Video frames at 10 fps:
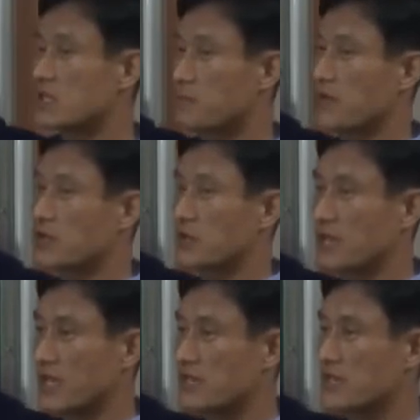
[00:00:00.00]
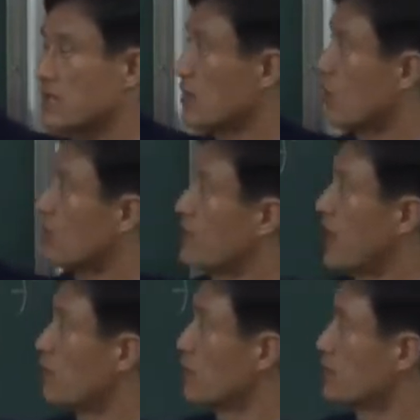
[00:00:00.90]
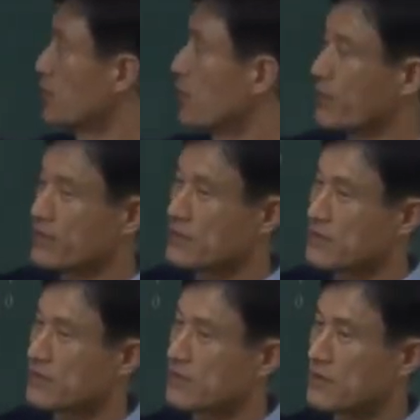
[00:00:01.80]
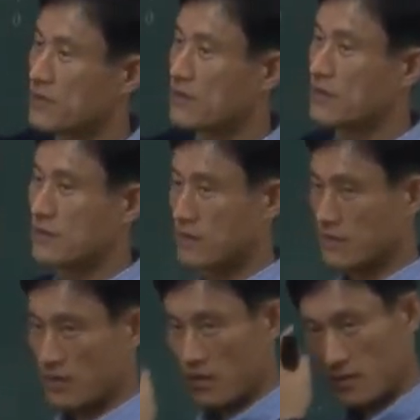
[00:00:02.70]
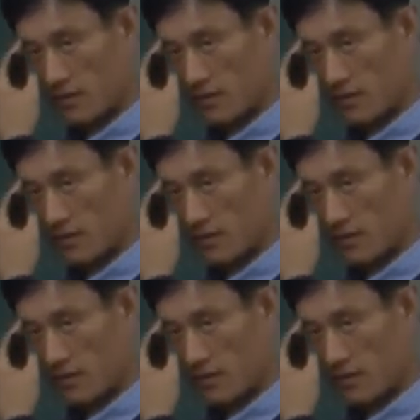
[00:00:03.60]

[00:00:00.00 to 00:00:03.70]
spectral density of our noise. Okay.